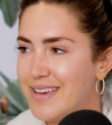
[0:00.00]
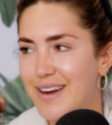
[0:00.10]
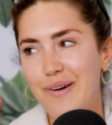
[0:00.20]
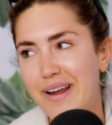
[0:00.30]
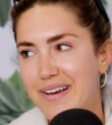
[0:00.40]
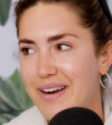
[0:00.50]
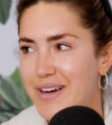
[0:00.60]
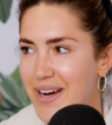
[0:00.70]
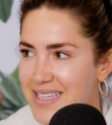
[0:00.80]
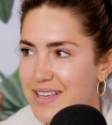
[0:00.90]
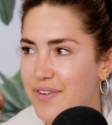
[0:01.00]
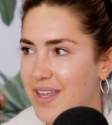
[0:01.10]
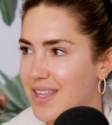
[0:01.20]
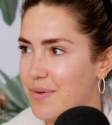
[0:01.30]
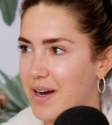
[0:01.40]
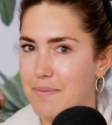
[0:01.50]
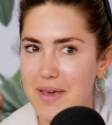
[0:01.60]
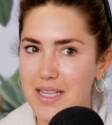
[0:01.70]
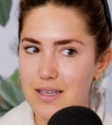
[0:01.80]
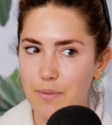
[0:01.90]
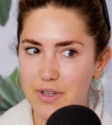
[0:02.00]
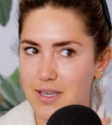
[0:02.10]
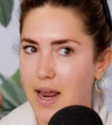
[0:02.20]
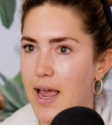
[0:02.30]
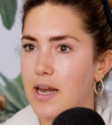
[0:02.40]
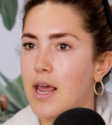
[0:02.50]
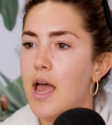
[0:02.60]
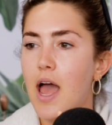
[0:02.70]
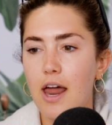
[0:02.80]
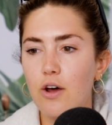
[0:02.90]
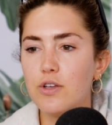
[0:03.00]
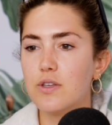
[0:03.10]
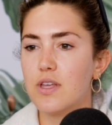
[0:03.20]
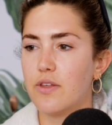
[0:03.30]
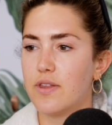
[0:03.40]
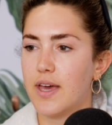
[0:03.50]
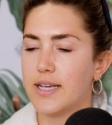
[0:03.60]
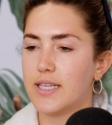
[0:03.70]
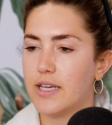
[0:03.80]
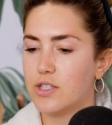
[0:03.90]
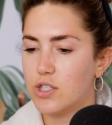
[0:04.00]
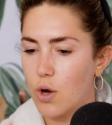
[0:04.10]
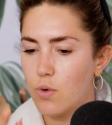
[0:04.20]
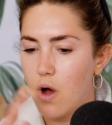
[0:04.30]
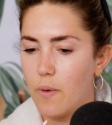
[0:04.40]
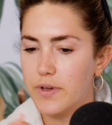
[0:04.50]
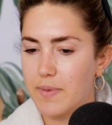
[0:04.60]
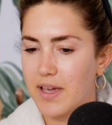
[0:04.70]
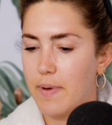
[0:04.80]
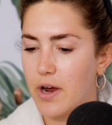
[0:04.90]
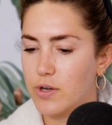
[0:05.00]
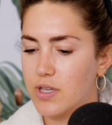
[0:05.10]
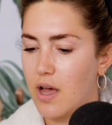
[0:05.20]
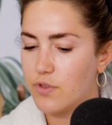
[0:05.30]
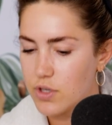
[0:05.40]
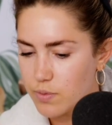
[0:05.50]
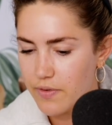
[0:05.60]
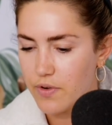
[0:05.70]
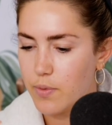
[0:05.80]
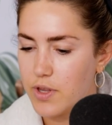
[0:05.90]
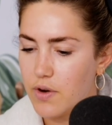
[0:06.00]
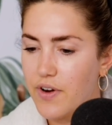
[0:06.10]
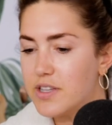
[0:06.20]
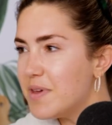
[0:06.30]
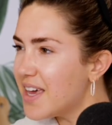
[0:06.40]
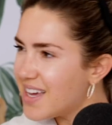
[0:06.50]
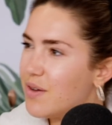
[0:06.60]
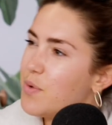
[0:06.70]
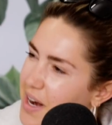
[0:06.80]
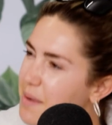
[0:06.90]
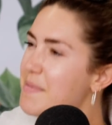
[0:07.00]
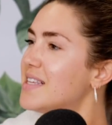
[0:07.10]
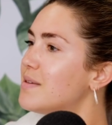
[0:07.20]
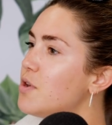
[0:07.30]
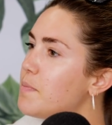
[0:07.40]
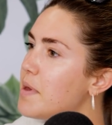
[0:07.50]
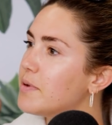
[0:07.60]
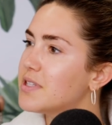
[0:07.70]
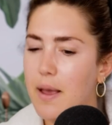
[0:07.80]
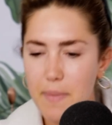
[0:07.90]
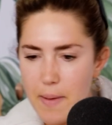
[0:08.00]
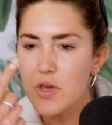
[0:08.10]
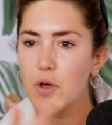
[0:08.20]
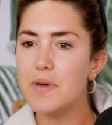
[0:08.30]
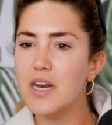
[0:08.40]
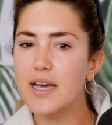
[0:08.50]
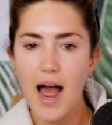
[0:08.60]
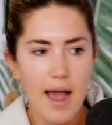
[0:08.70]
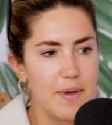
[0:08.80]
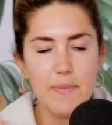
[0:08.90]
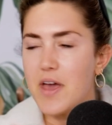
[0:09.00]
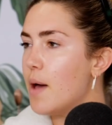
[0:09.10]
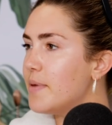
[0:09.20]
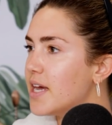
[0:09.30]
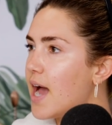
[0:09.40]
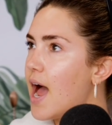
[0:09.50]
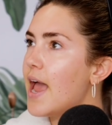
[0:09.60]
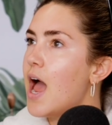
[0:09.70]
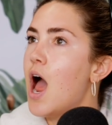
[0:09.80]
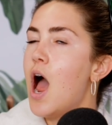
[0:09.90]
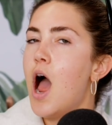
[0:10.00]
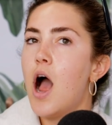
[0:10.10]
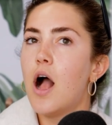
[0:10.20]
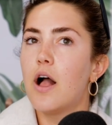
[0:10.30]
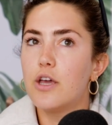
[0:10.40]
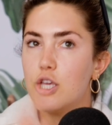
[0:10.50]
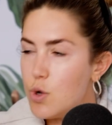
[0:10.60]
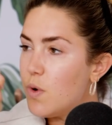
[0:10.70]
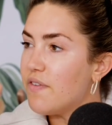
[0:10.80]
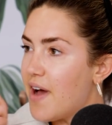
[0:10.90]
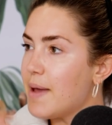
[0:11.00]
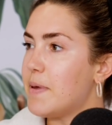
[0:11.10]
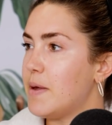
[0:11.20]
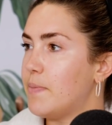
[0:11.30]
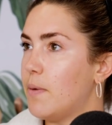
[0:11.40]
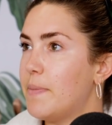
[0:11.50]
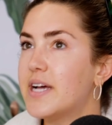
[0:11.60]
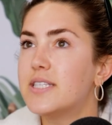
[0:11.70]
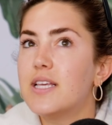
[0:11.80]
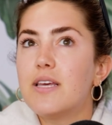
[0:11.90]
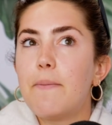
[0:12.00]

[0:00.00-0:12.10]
you know what, I got a crazy feeling that we're going to meet someone tonight. And also the other thing I say is don't always make it about yourself. Just if you're with your friends, be like, we're going to meet some new people tonight. Maybe I'll meet a guy. Maybe I'll meet a guy. You will find people because